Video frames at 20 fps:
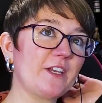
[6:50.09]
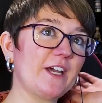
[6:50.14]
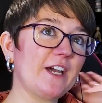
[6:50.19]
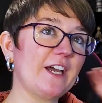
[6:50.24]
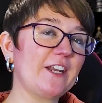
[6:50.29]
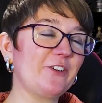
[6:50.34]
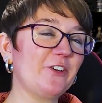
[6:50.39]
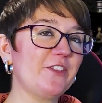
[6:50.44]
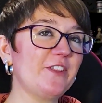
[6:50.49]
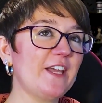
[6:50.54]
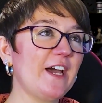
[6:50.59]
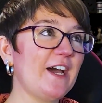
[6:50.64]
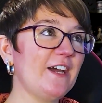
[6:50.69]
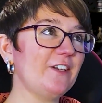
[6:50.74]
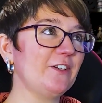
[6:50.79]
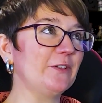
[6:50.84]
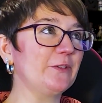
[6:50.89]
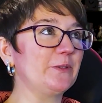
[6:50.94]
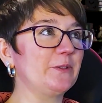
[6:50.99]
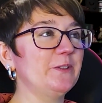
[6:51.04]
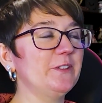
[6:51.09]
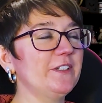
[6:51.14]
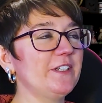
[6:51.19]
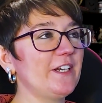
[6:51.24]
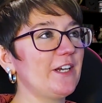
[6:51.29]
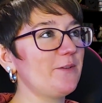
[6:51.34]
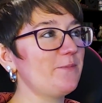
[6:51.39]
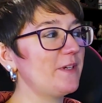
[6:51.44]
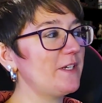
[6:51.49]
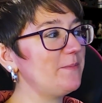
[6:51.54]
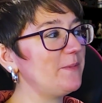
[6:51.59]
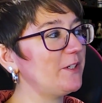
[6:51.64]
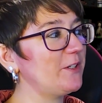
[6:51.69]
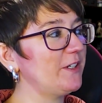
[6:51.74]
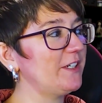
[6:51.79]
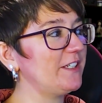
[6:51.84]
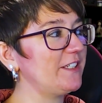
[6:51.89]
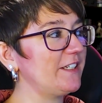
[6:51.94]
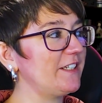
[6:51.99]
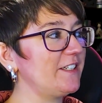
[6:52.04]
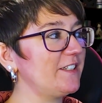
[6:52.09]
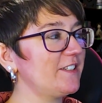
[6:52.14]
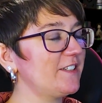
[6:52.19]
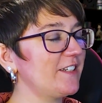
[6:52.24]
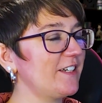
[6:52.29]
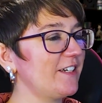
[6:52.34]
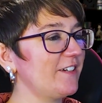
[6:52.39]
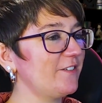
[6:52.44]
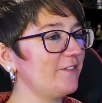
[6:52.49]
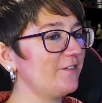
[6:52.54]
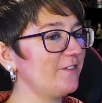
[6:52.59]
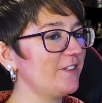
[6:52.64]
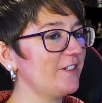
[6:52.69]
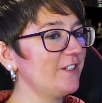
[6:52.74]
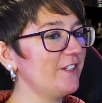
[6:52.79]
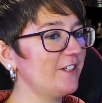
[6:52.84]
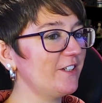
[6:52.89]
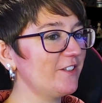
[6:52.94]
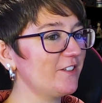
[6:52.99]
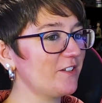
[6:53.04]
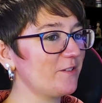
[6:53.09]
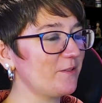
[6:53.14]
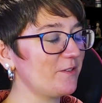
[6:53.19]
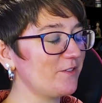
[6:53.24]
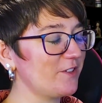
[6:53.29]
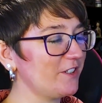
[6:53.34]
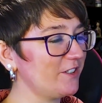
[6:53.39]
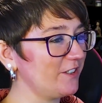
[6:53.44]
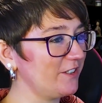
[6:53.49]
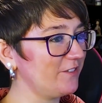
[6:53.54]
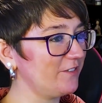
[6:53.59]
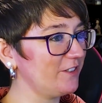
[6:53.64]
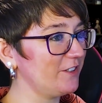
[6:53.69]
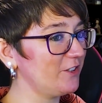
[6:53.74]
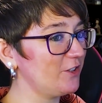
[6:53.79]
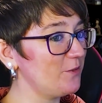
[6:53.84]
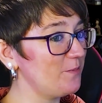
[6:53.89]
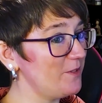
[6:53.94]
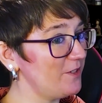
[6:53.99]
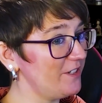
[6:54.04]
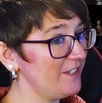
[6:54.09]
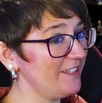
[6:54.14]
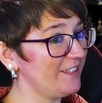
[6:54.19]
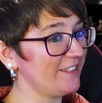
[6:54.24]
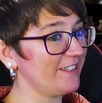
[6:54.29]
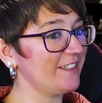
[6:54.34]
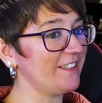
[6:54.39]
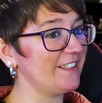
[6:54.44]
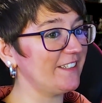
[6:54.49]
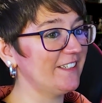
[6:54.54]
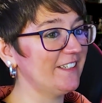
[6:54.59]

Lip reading: And on that note, it might be quite nice if some of our lovely community